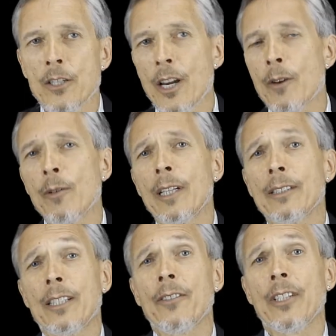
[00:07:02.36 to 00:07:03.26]
General
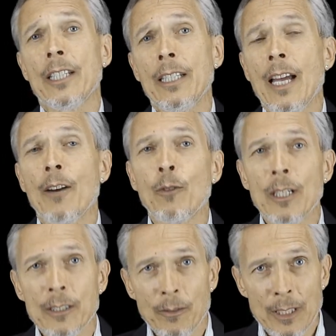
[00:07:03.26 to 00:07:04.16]
relativity and
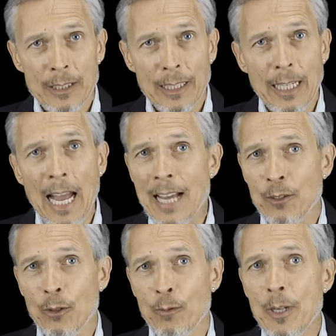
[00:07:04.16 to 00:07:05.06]
relativistic
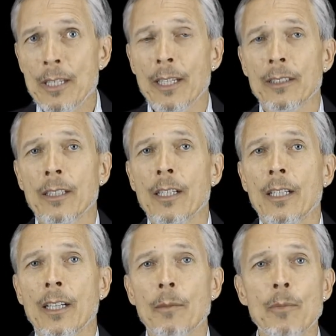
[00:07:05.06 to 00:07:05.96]
astrophysics
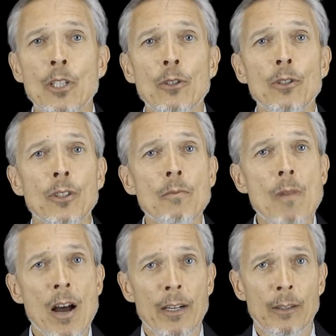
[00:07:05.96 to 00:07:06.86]
can be used to
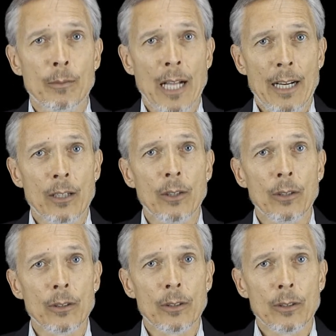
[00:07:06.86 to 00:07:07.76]
model black
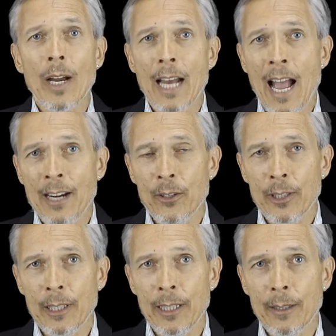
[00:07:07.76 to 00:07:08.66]
holes quite
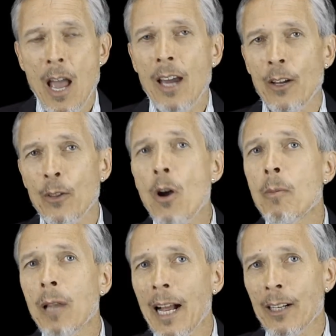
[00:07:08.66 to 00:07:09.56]
accurately. And although a
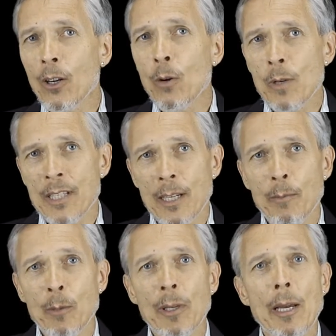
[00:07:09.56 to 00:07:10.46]
black hole would seem
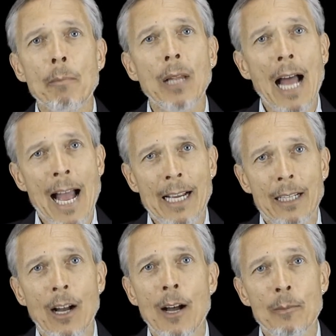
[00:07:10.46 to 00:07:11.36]
to be a black
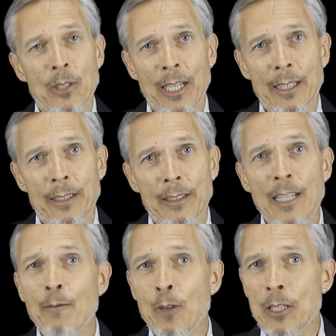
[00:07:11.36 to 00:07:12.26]
object,
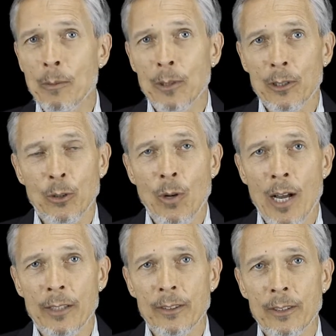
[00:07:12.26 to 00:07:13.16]
invisible to
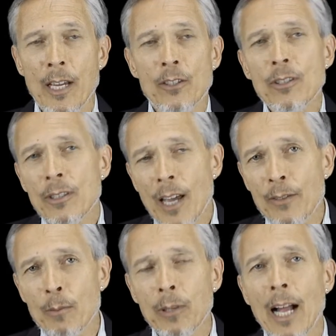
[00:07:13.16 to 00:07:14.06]
us, it turns out
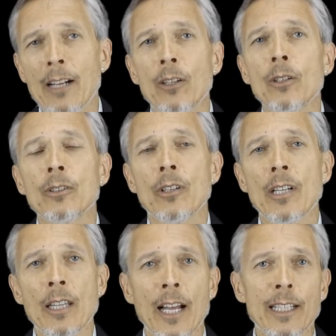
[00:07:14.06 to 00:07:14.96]
that black holes are
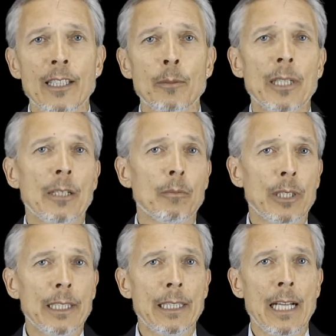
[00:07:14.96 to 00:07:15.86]
unlikely to be
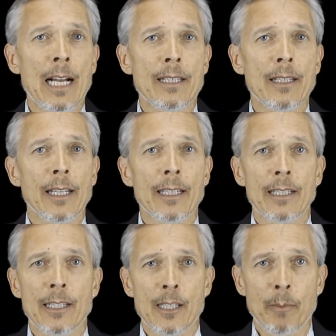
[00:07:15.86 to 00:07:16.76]
completely
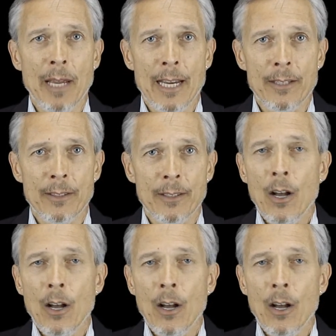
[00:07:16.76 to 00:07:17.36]
isolated in space.